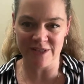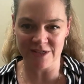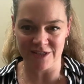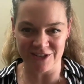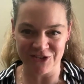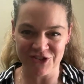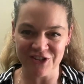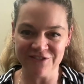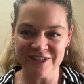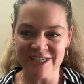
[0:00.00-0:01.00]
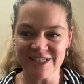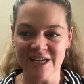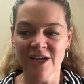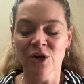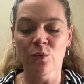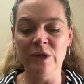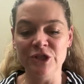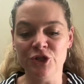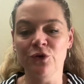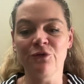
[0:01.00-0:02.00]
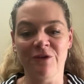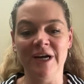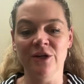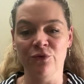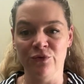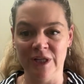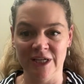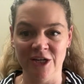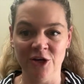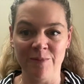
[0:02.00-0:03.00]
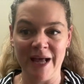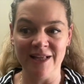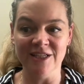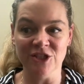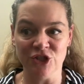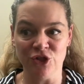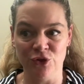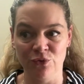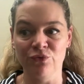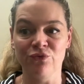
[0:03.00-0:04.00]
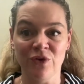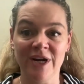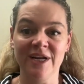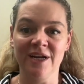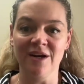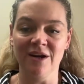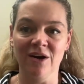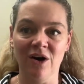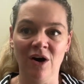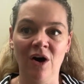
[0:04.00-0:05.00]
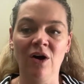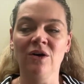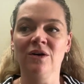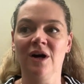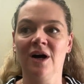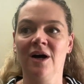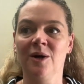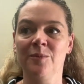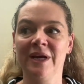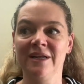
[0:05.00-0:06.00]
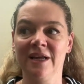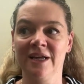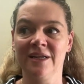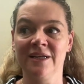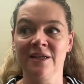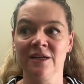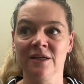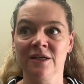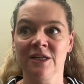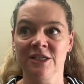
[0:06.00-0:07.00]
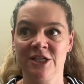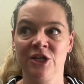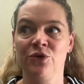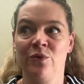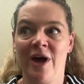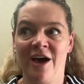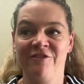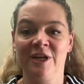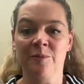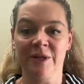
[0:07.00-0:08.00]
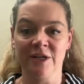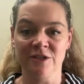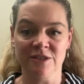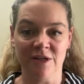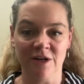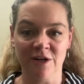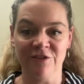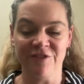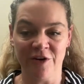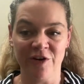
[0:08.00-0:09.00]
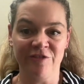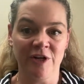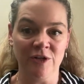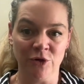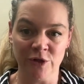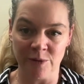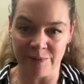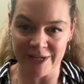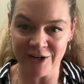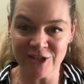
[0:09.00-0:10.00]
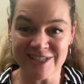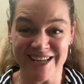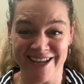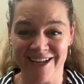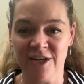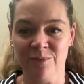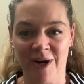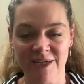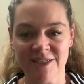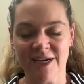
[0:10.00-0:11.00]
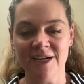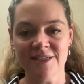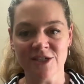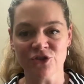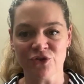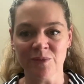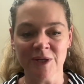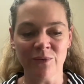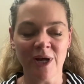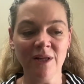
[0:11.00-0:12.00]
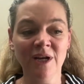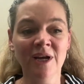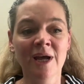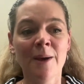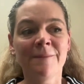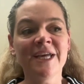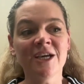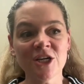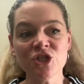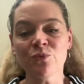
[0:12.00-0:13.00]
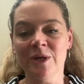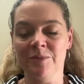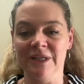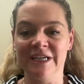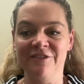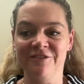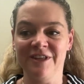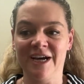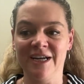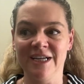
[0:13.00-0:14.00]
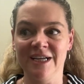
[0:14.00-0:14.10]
conclusion of this. We do find a really good balance to run it all, and continue having players that are very, very loyal players and monetize extremely well, because we believe that